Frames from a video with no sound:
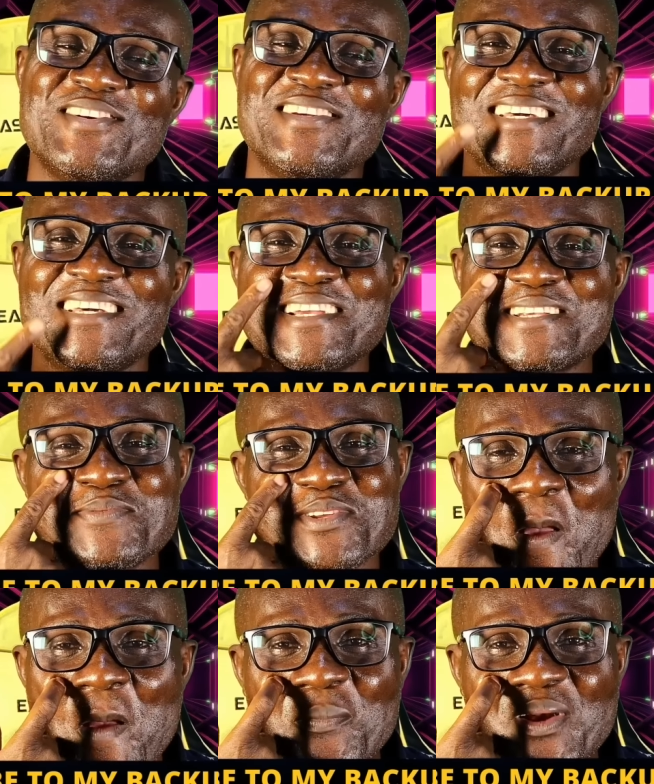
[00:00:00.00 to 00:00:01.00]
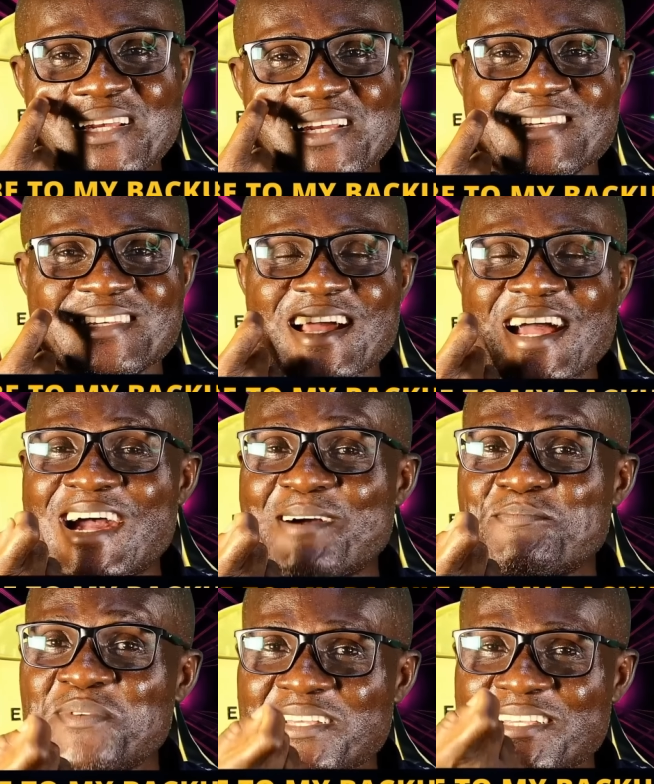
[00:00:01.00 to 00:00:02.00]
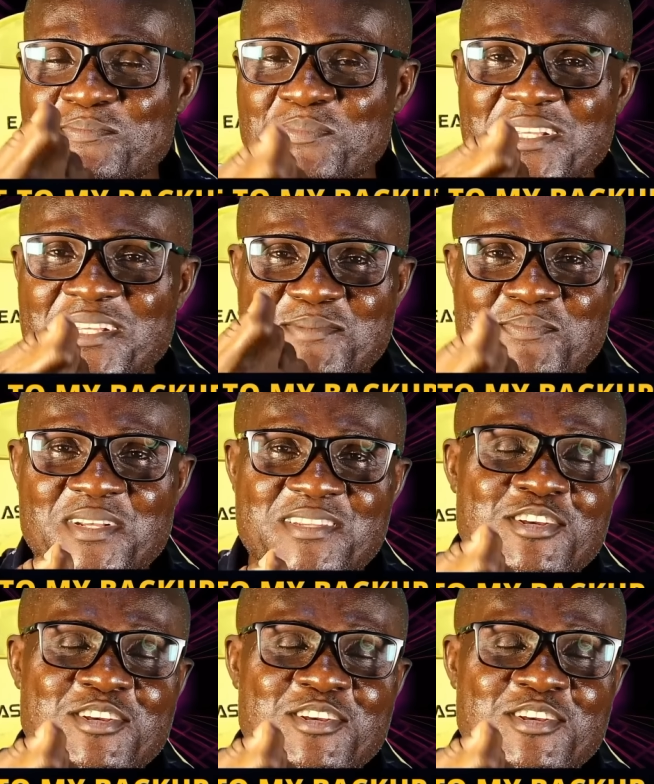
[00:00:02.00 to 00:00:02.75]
the next video. Please, please